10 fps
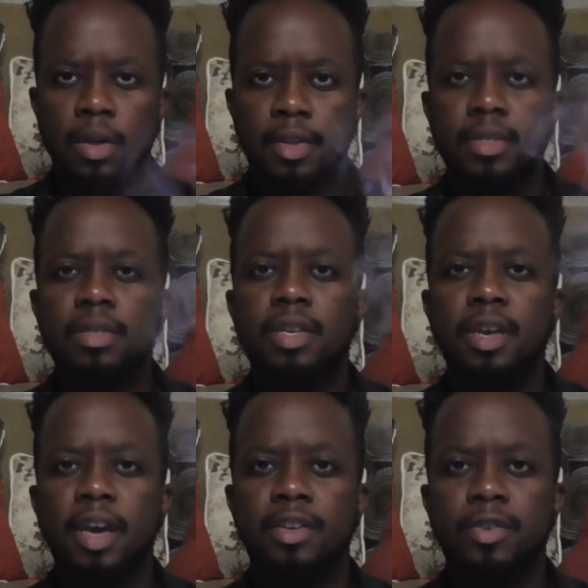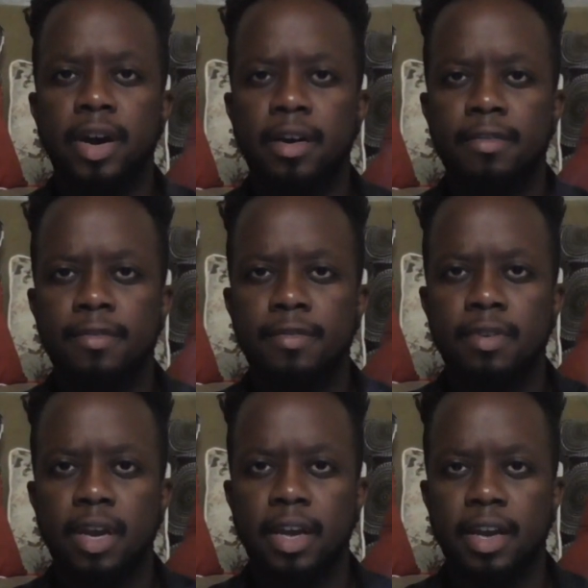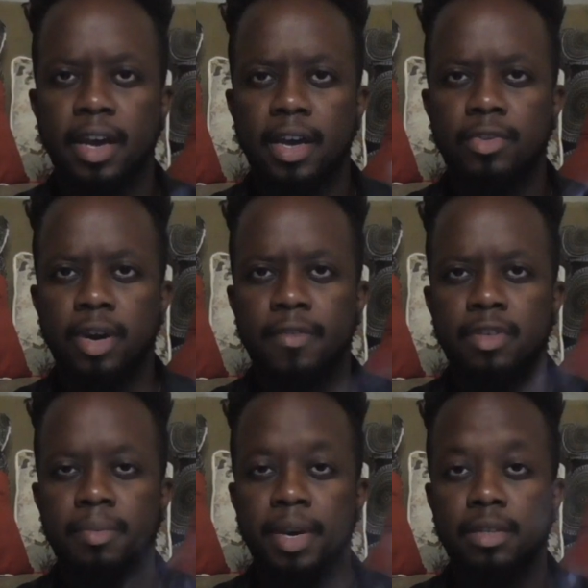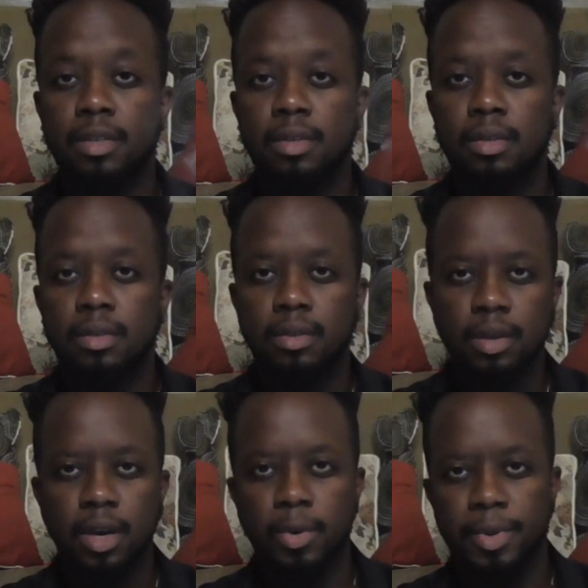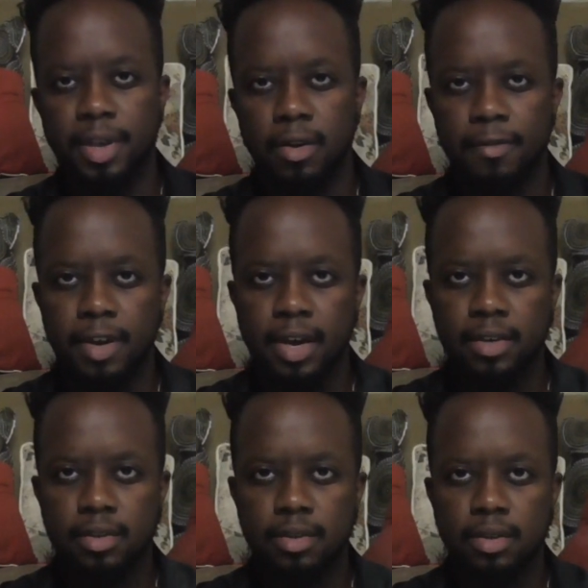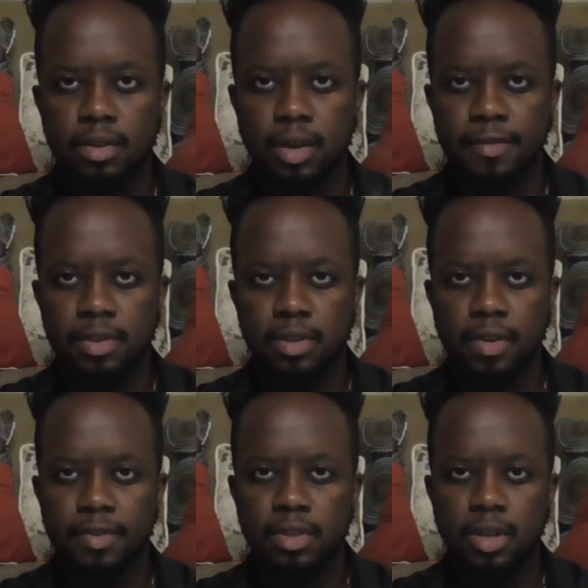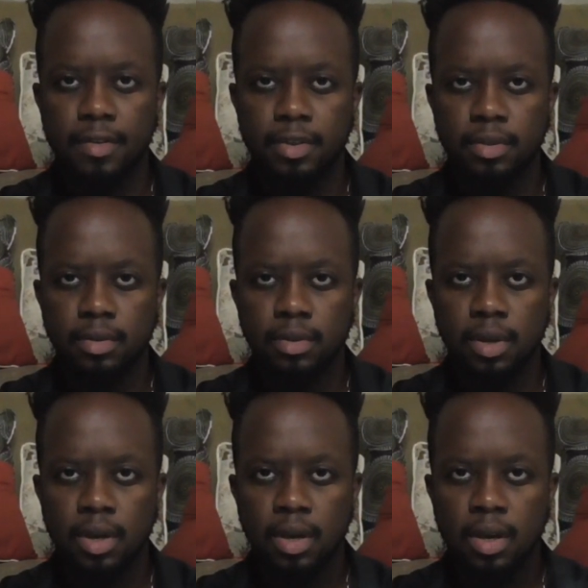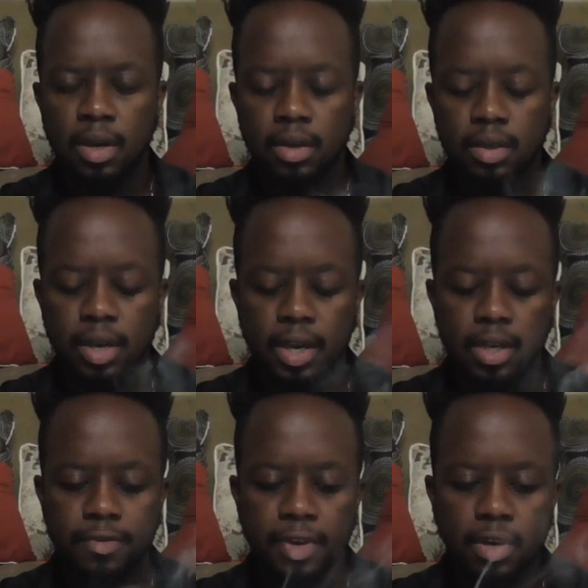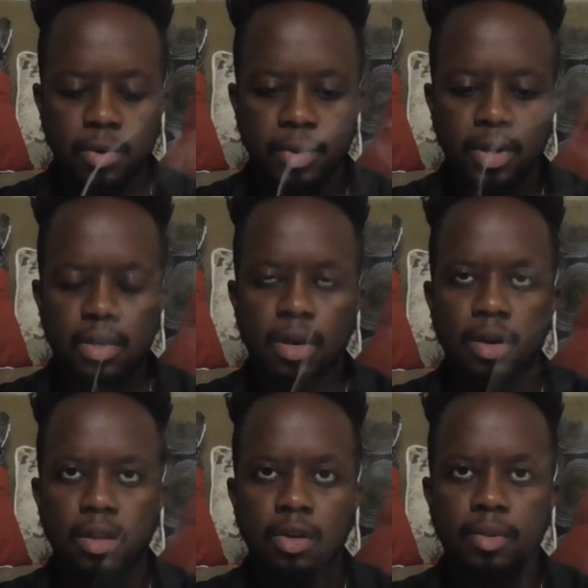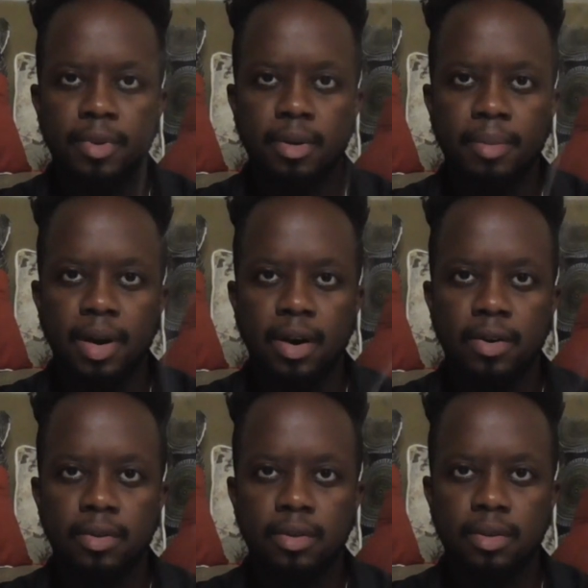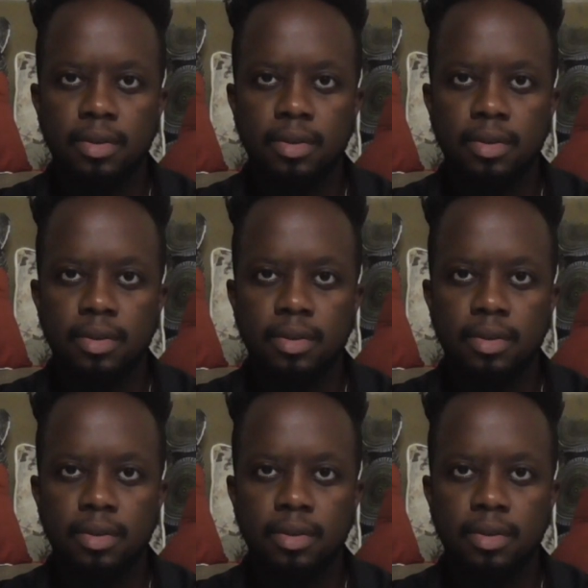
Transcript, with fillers: This is T K Trav, aka Travis Magus, here with L V X seven seven seven. Today's video we're going to talk a little bit about